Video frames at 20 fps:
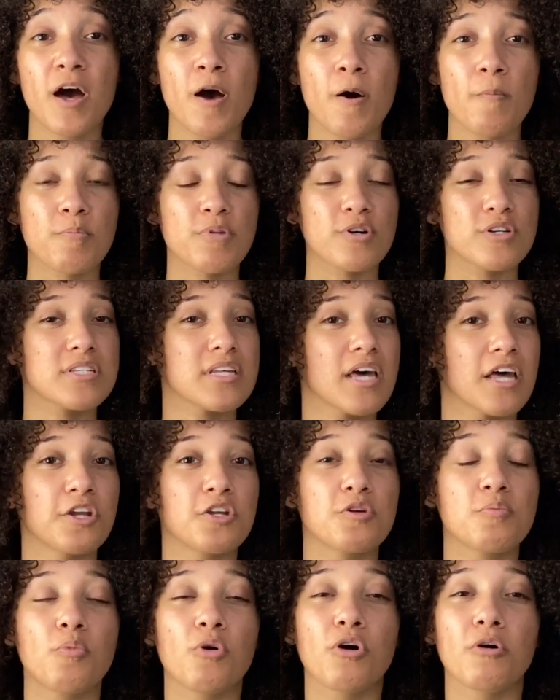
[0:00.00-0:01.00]

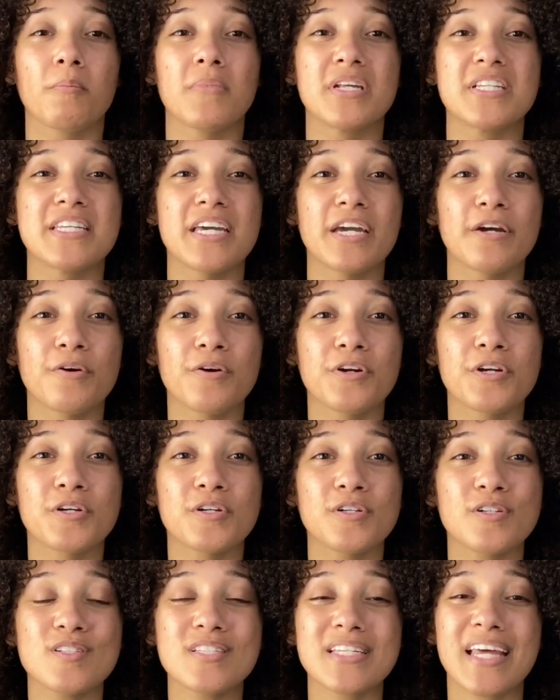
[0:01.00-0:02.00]
present more
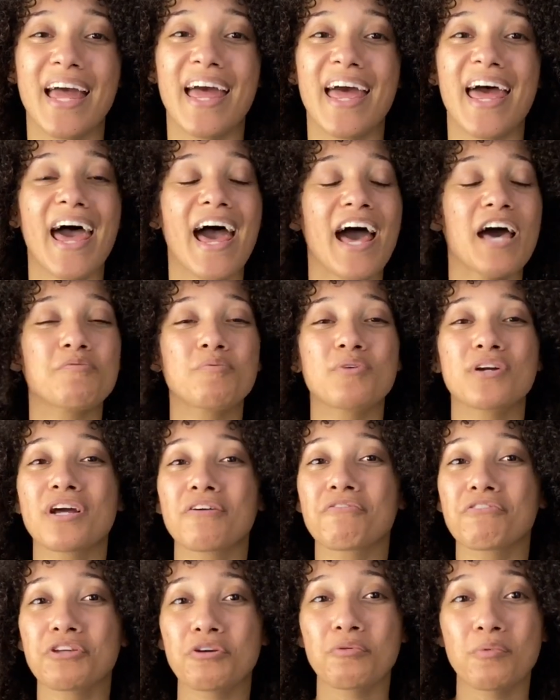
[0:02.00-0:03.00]
materials, add
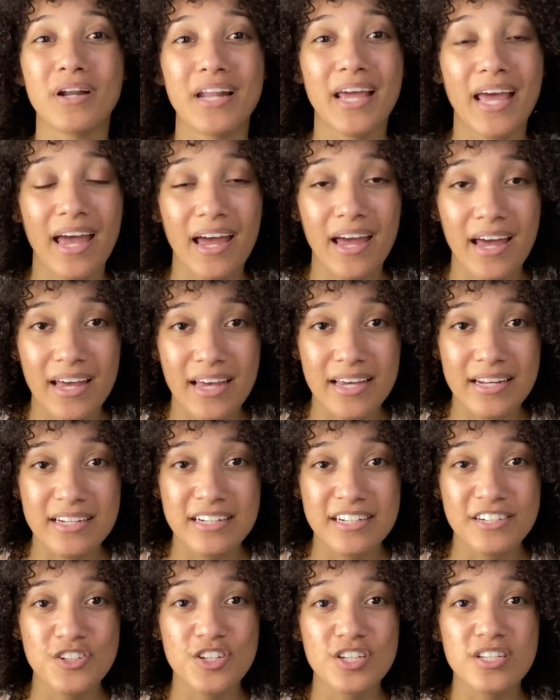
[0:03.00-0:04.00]
whatever you want to add.
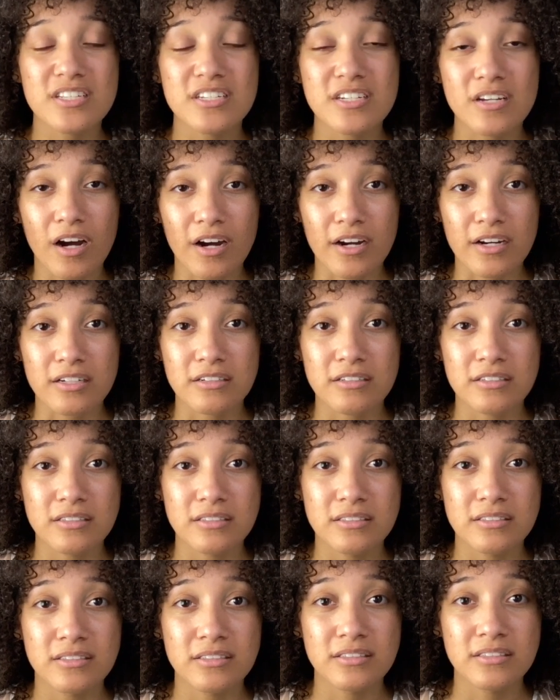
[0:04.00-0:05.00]
Just start.
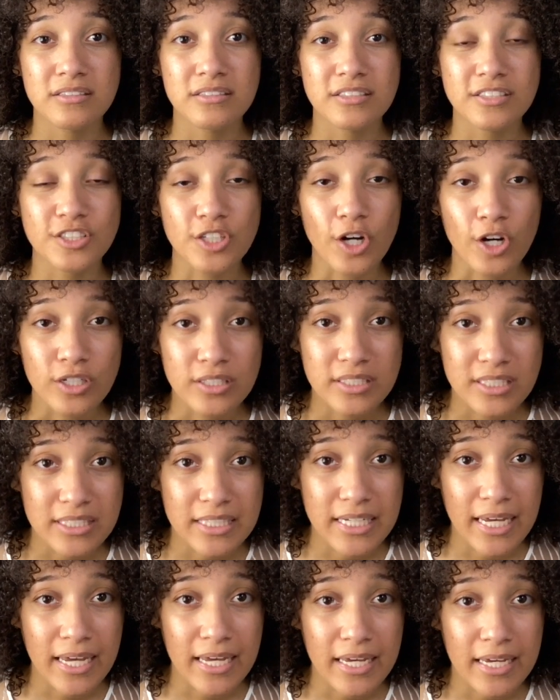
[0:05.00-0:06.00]
Start
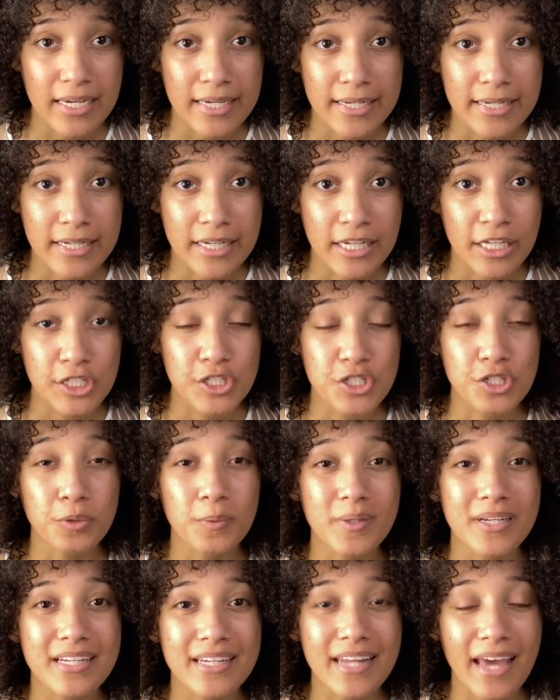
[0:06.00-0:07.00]
today. Do
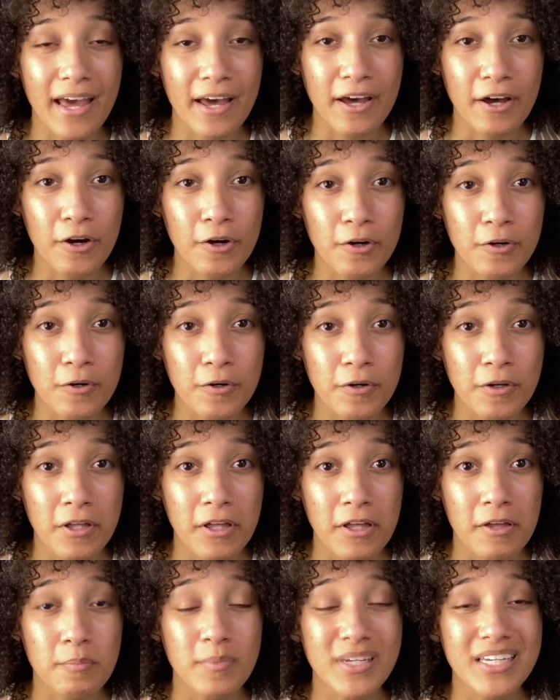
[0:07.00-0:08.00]
it now.
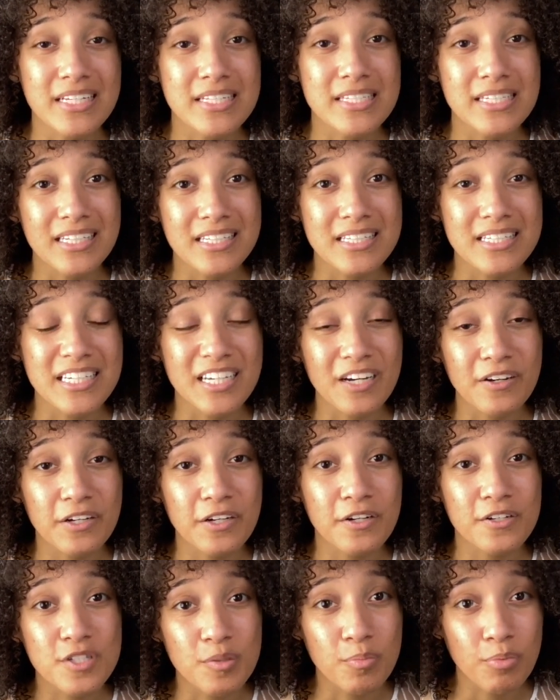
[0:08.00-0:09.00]
Me and Cici are
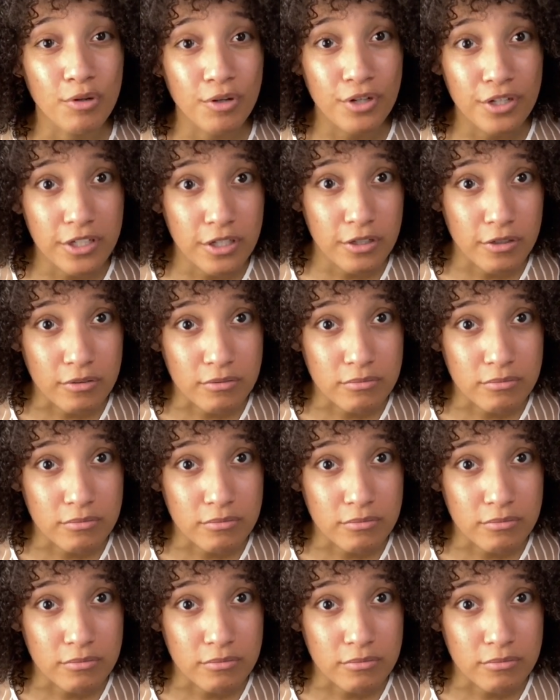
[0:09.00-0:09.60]
here supporting you.